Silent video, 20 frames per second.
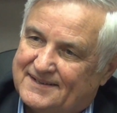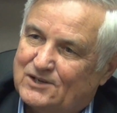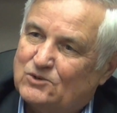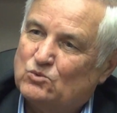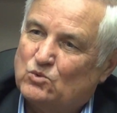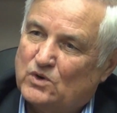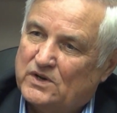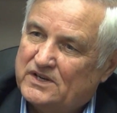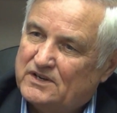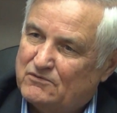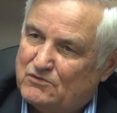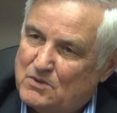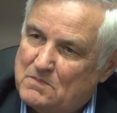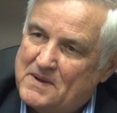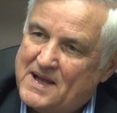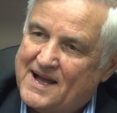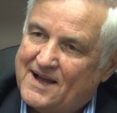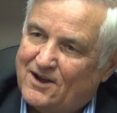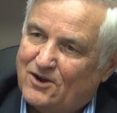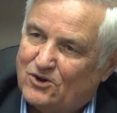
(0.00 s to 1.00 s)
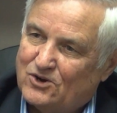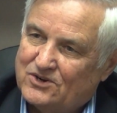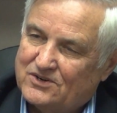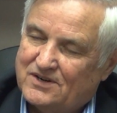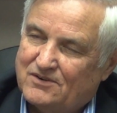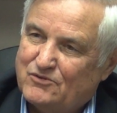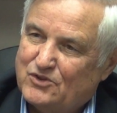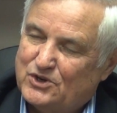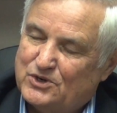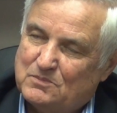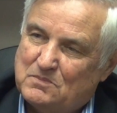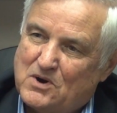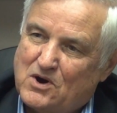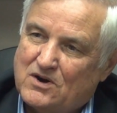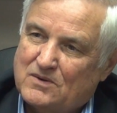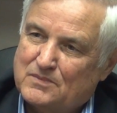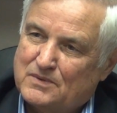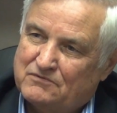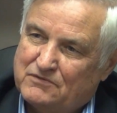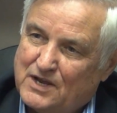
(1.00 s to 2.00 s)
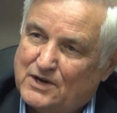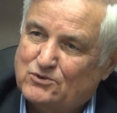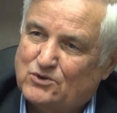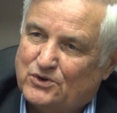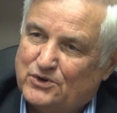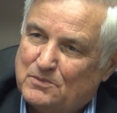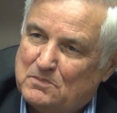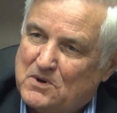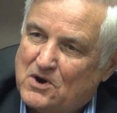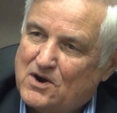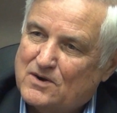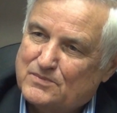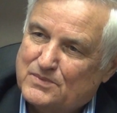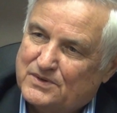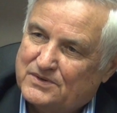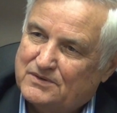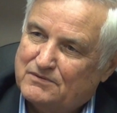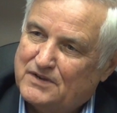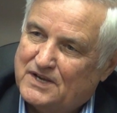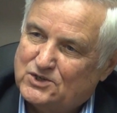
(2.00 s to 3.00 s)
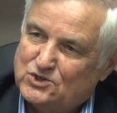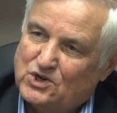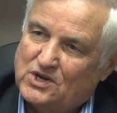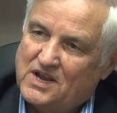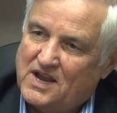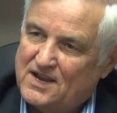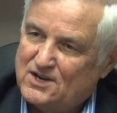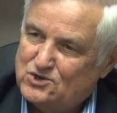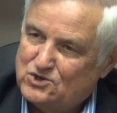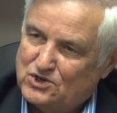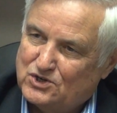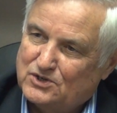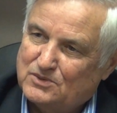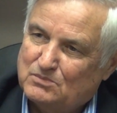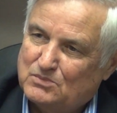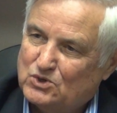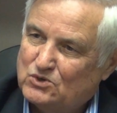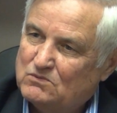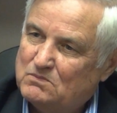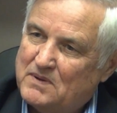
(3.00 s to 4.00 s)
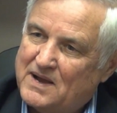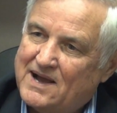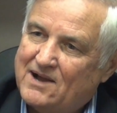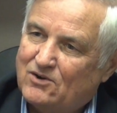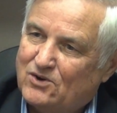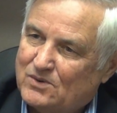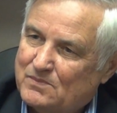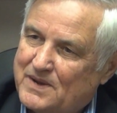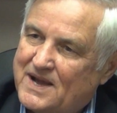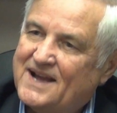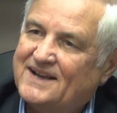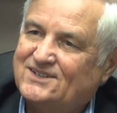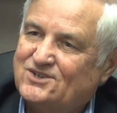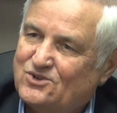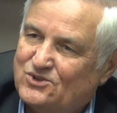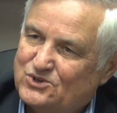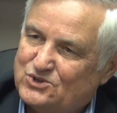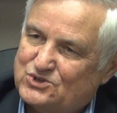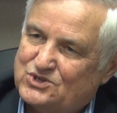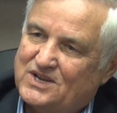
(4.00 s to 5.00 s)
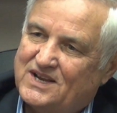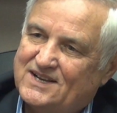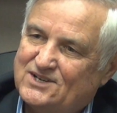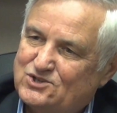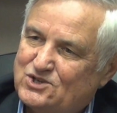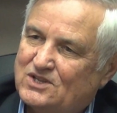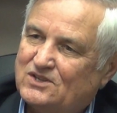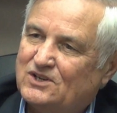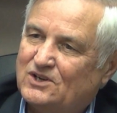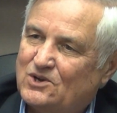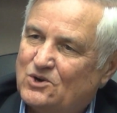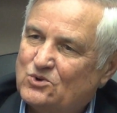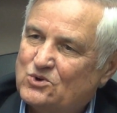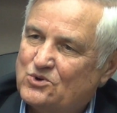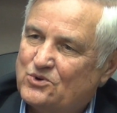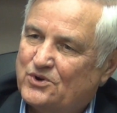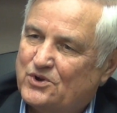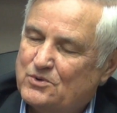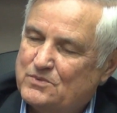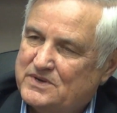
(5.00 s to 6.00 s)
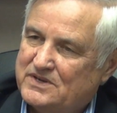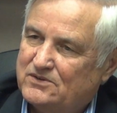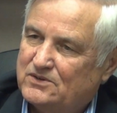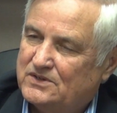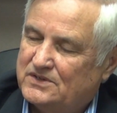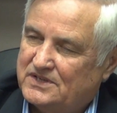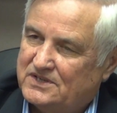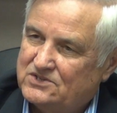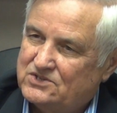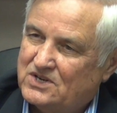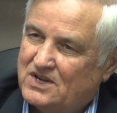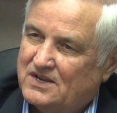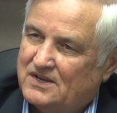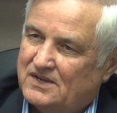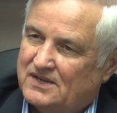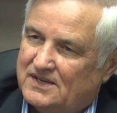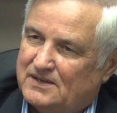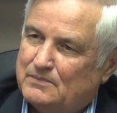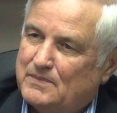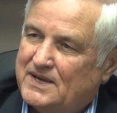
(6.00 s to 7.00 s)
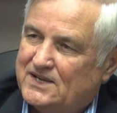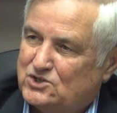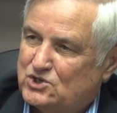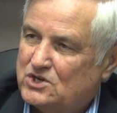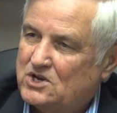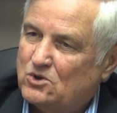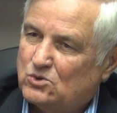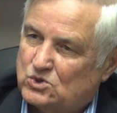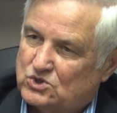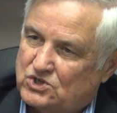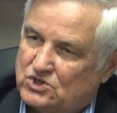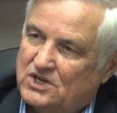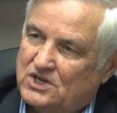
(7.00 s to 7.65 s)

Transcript: get rid of the power of the Federal Department of Education and move power back to the states and the local communities. It makes no